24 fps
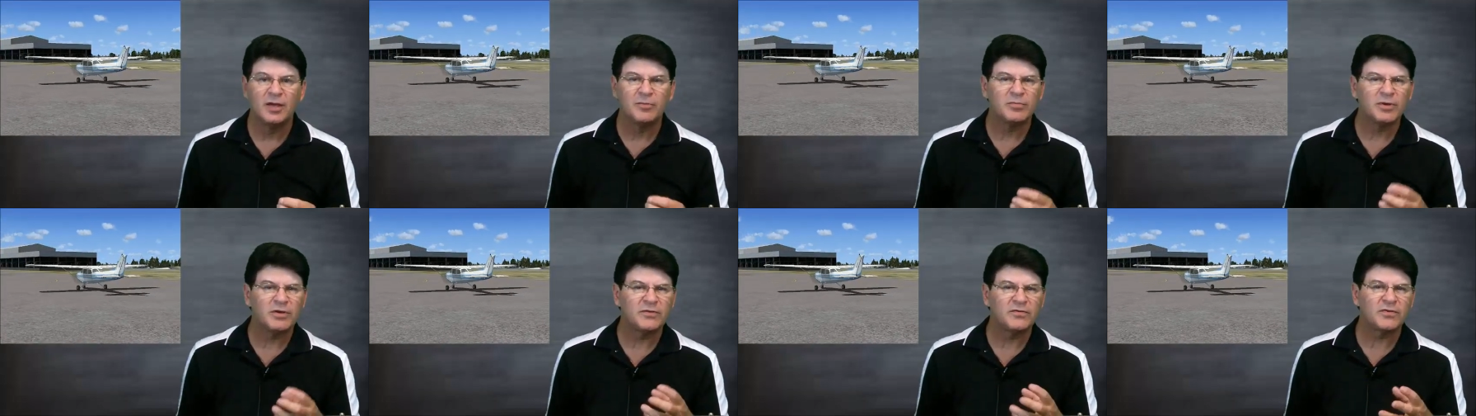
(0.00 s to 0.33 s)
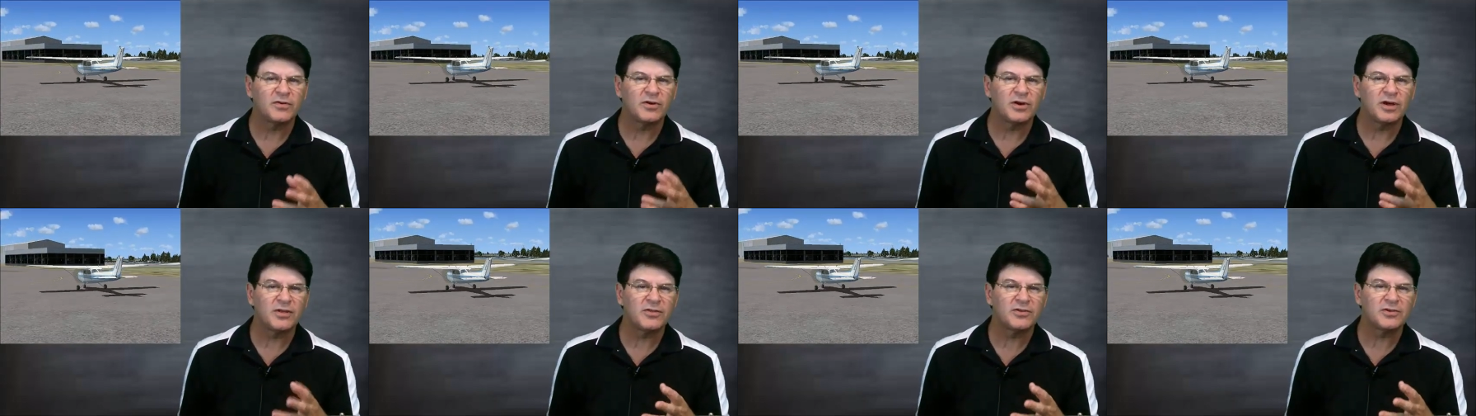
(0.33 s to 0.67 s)
But
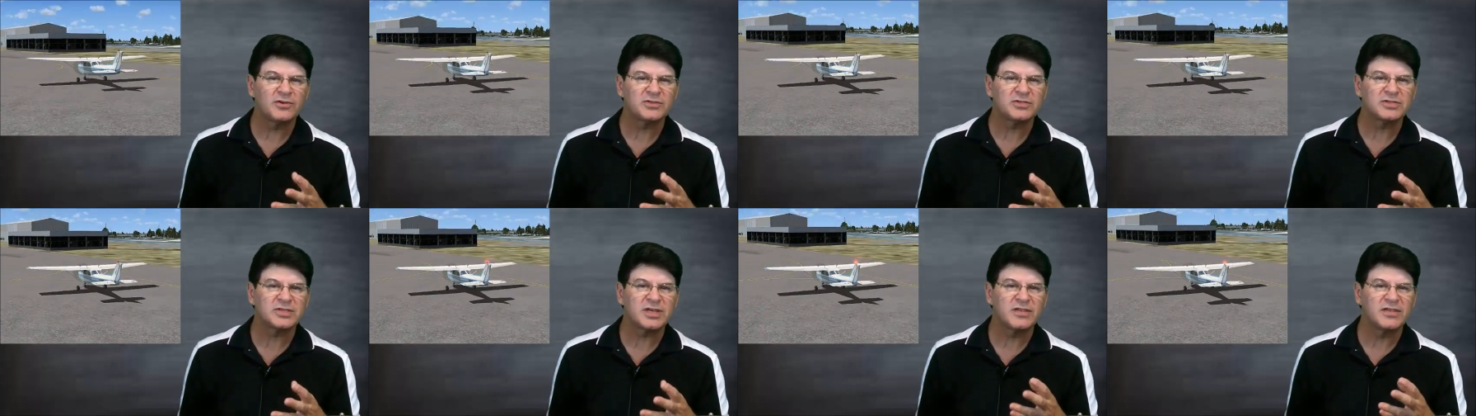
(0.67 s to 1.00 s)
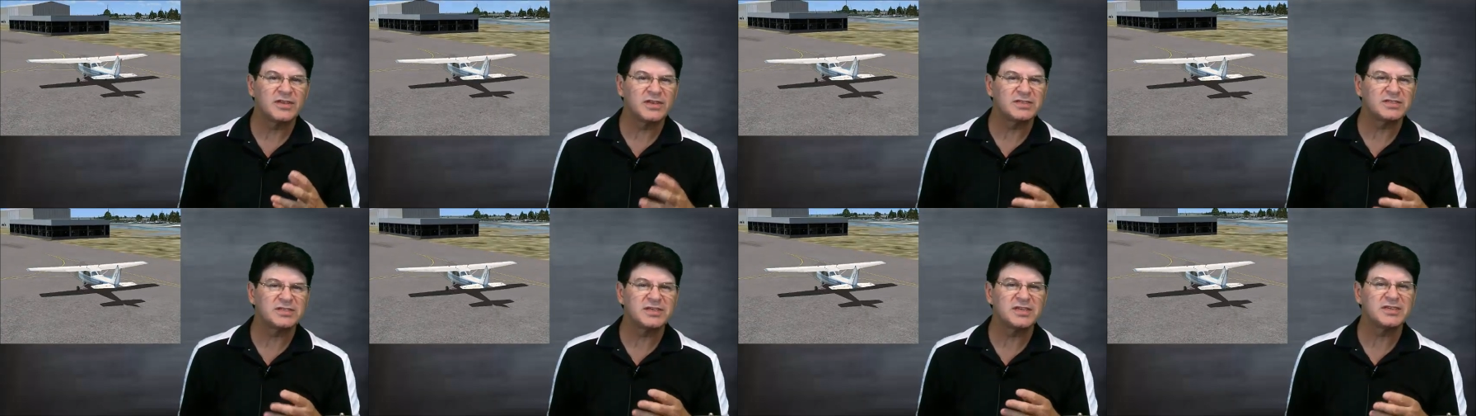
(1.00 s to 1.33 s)
for others,
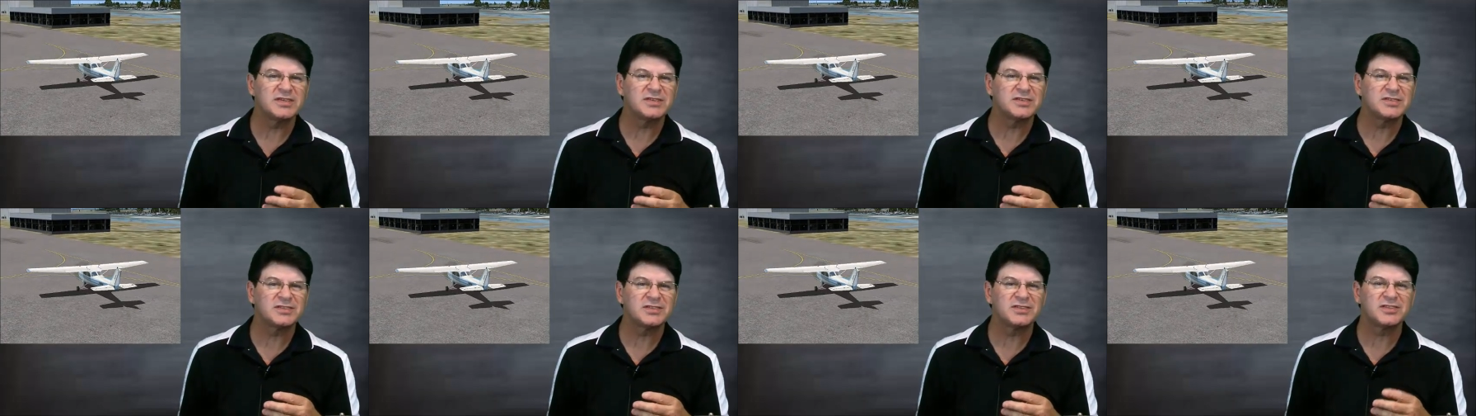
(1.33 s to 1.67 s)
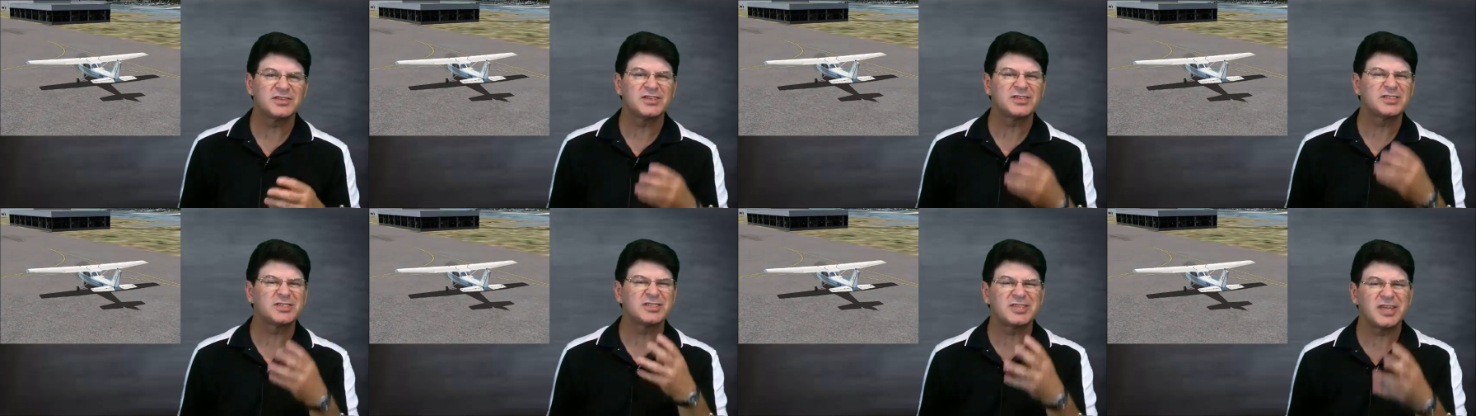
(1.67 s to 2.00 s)
this is
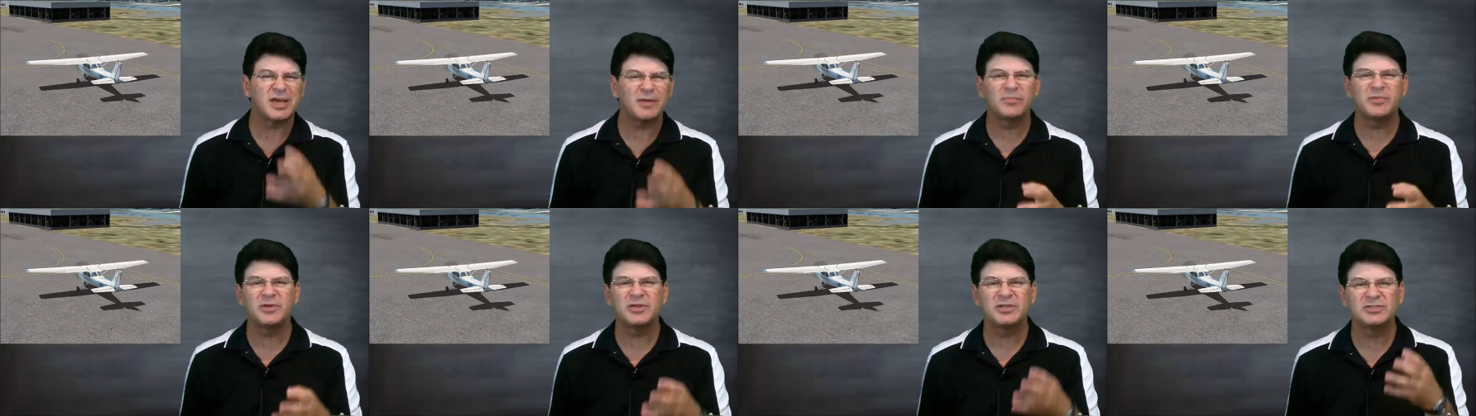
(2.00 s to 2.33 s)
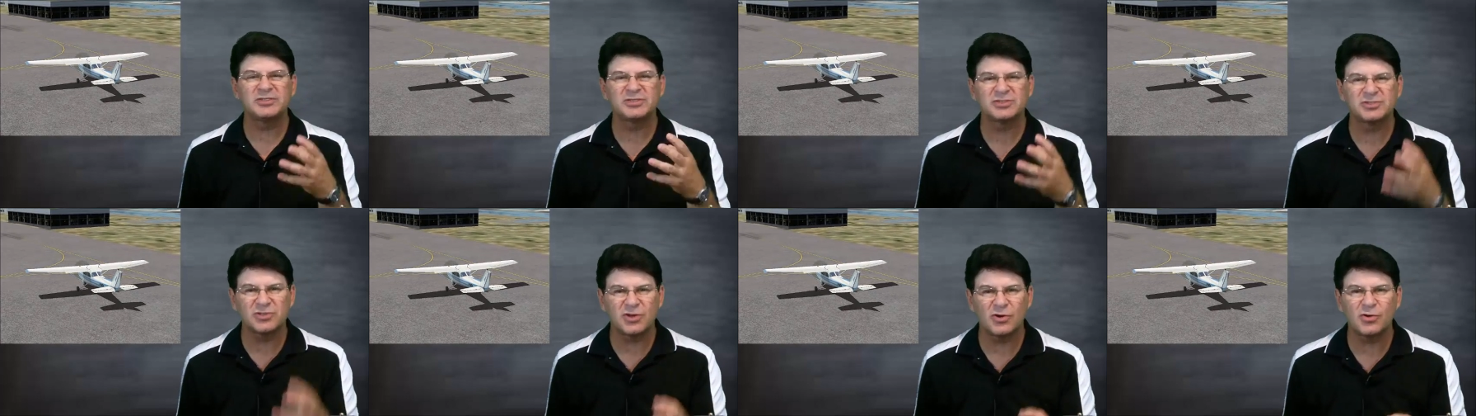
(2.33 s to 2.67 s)
the stepping
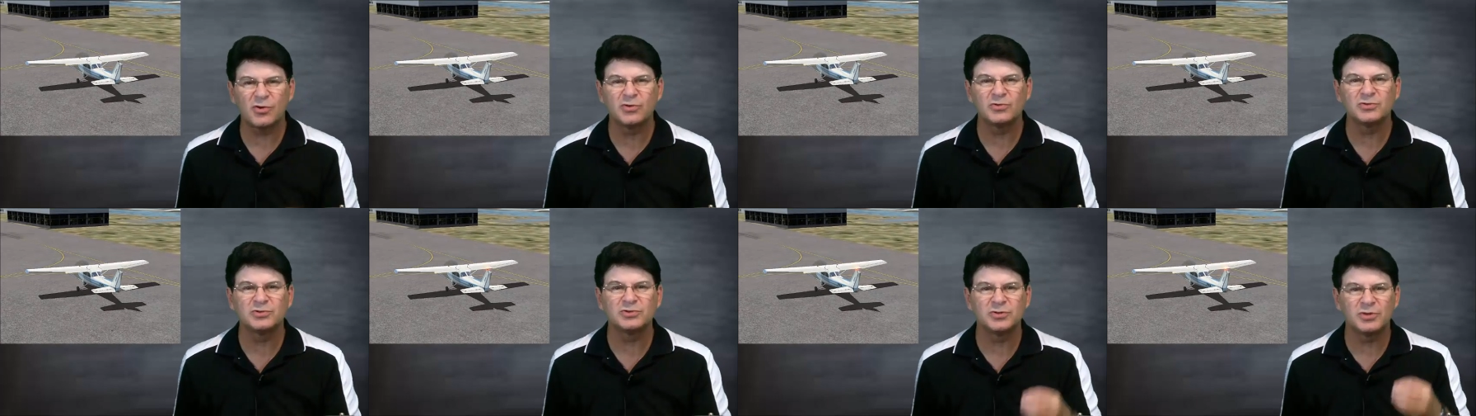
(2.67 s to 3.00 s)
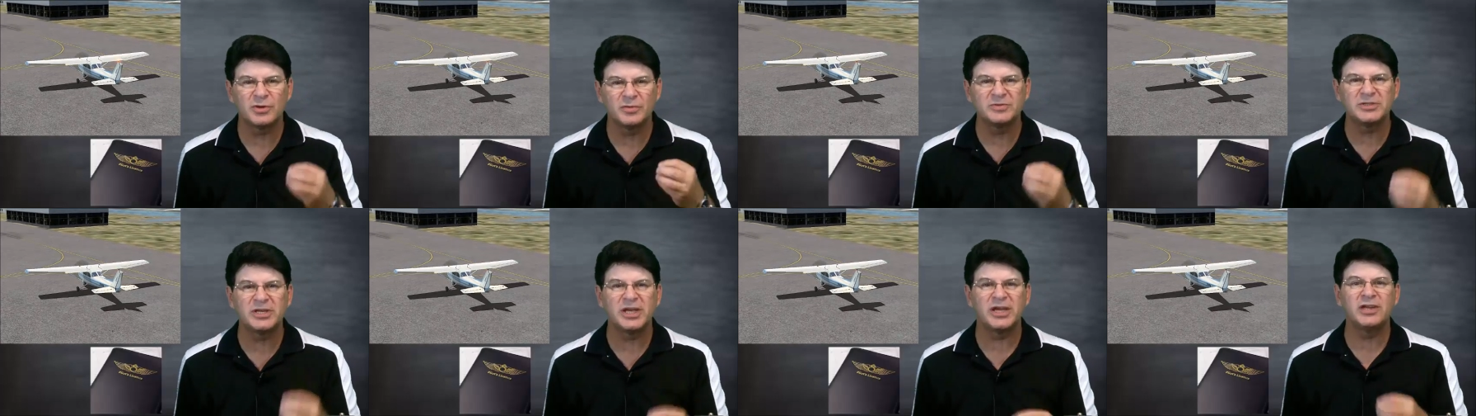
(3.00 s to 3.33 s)
stone
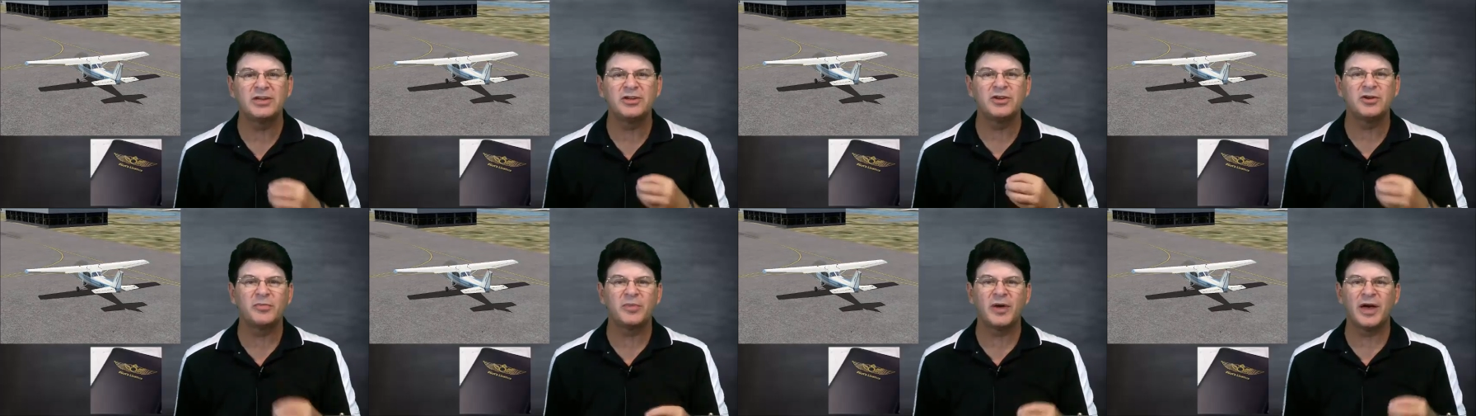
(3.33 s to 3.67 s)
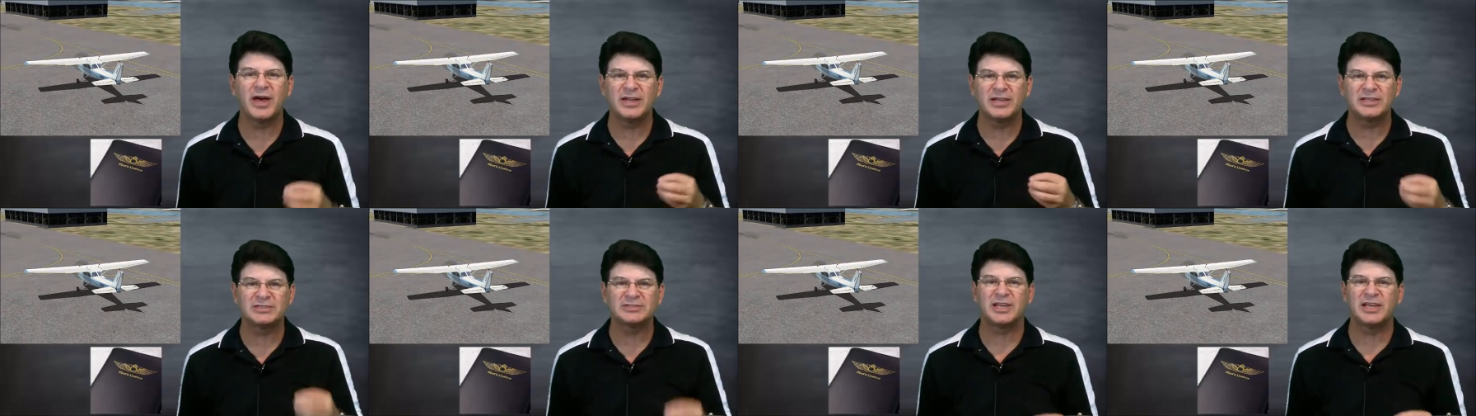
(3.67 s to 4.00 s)
to obtaining your
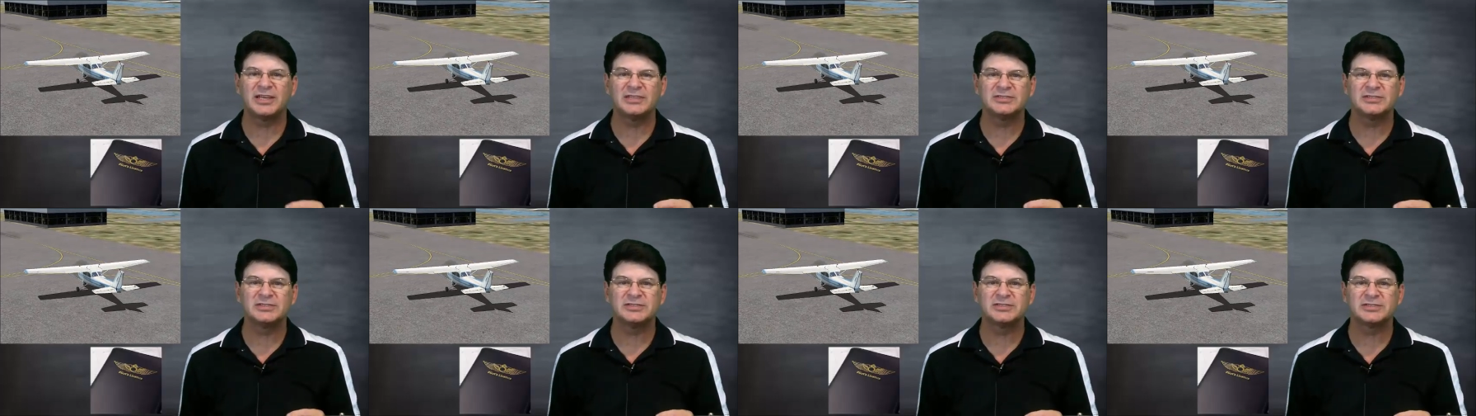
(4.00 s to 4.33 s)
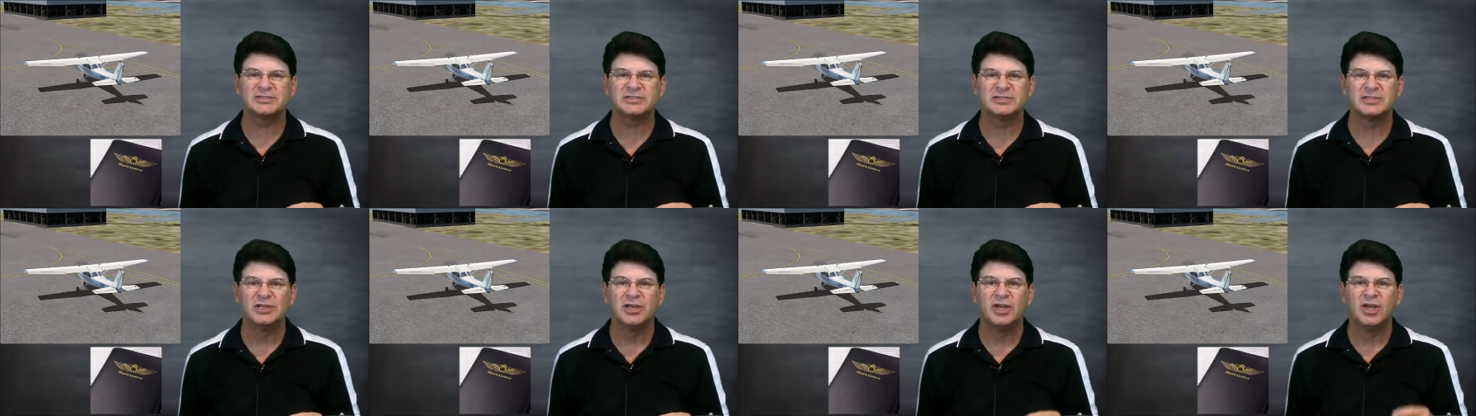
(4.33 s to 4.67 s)
pilot's
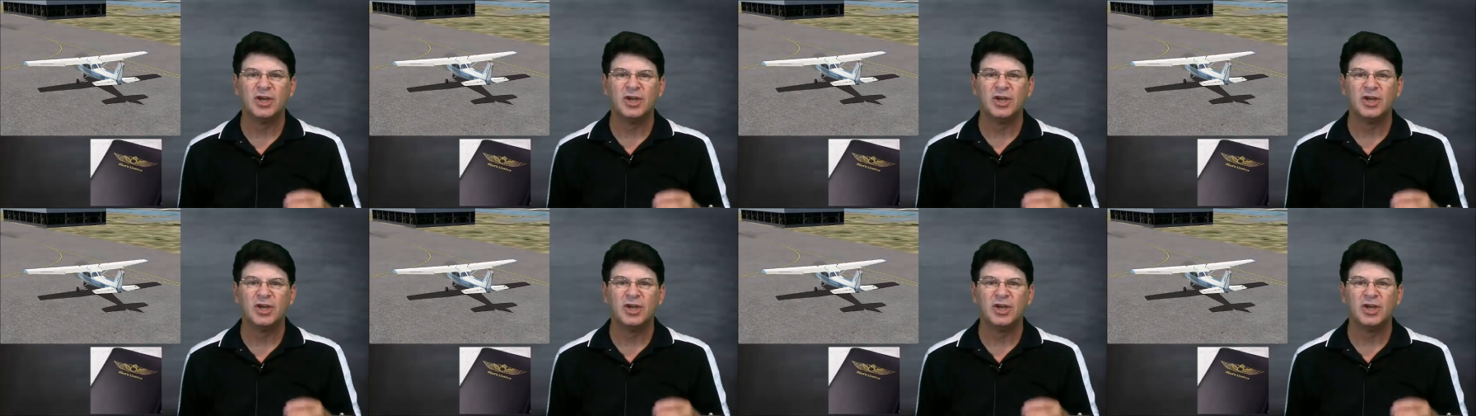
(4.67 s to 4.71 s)
license